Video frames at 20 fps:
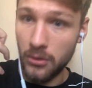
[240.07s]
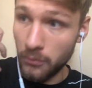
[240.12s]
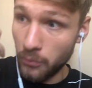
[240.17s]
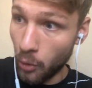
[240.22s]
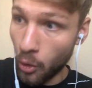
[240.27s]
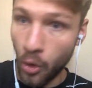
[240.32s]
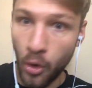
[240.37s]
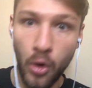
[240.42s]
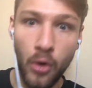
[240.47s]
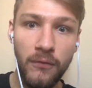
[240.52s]

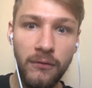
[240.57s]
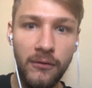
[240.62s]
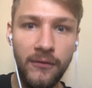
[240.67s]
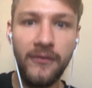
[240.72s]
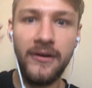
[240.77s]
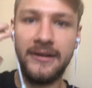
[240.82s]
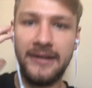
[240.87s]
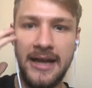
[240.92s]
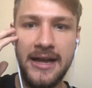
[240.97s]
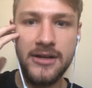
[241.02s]
awful
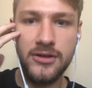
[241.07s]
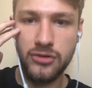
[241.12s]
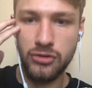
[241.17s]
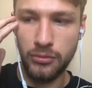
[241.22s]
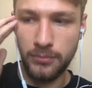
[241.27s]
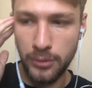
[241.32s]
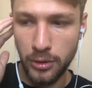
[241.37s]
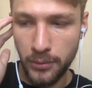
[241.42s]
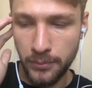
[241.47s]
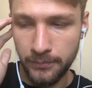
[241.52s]
financial
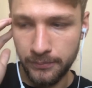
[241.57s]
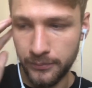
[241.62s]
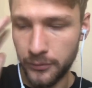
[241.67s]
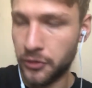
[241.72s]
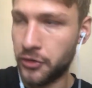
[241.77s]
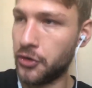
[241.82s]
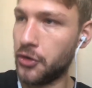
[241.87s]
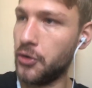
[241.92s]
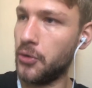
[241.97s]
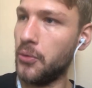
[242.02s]
problem
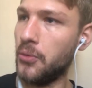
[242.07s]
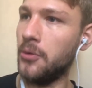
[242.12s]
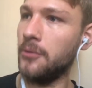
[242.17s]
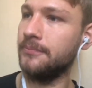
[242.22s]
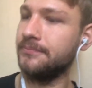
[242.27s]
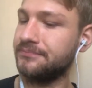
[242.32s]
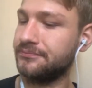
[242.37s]
to